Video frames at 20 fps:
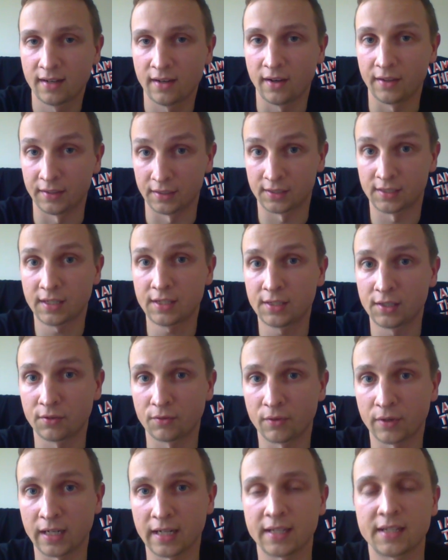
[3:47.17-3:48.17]
an existing
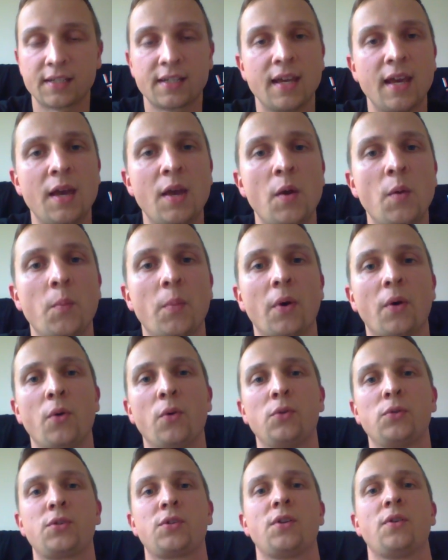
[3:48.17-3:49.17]
release, but
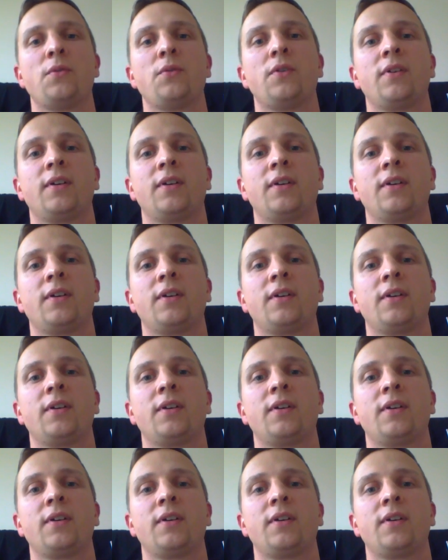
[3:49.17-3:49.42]
also